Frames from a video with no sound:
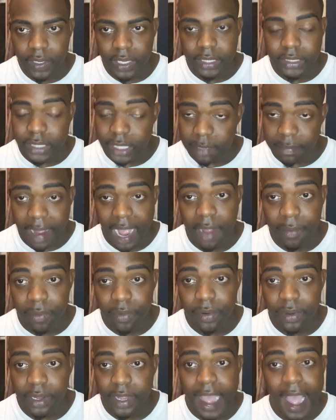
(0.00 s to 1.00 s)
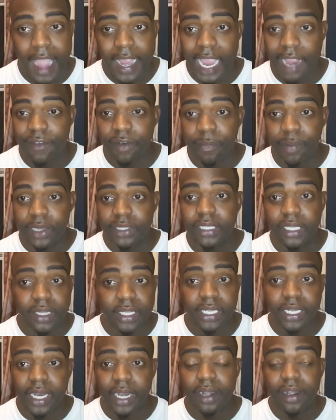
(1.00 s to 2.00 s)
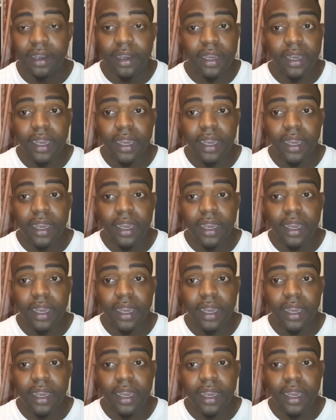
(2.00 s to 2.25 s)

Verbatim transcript: It's in the Bible. God gave him prince of the air.